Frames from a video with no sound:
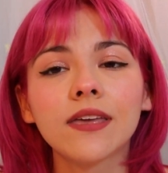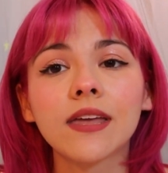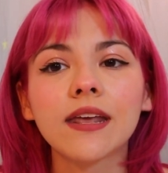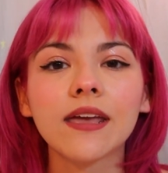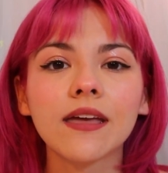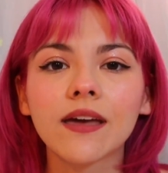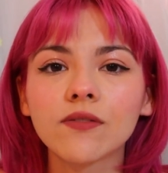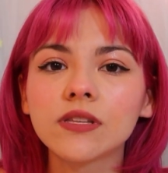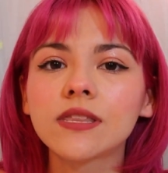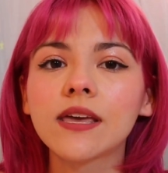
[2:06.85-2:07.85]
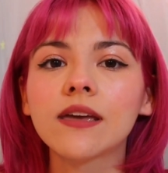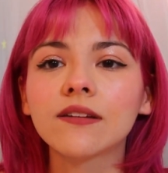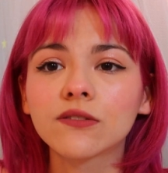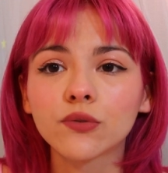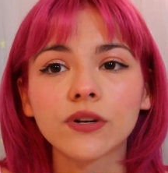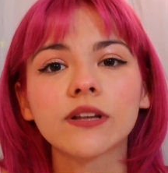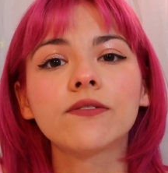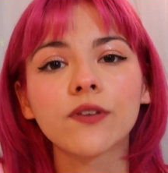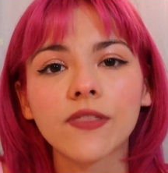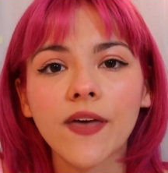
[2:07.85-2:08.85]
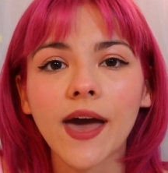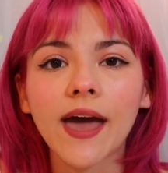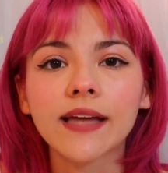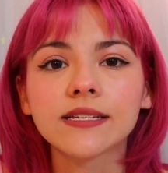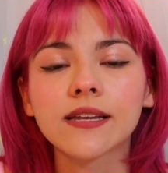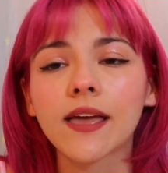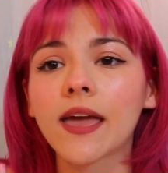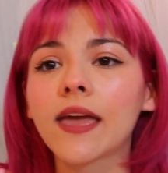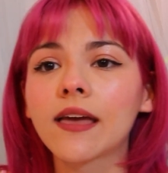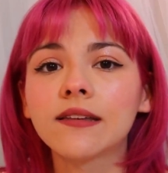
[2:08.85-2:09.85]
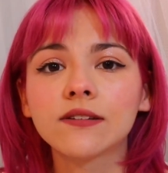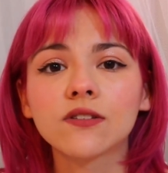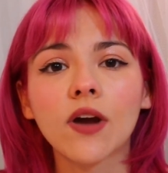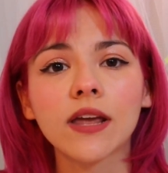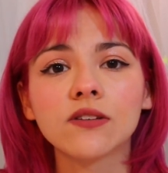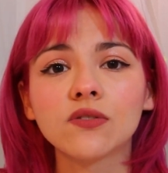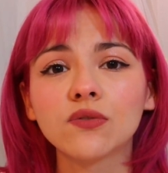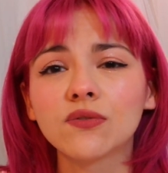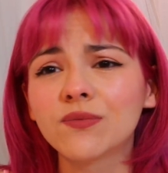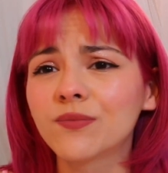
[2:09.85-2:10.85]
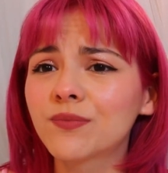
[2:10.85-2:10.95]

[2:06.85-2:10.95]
getting everything sorted for that and trying to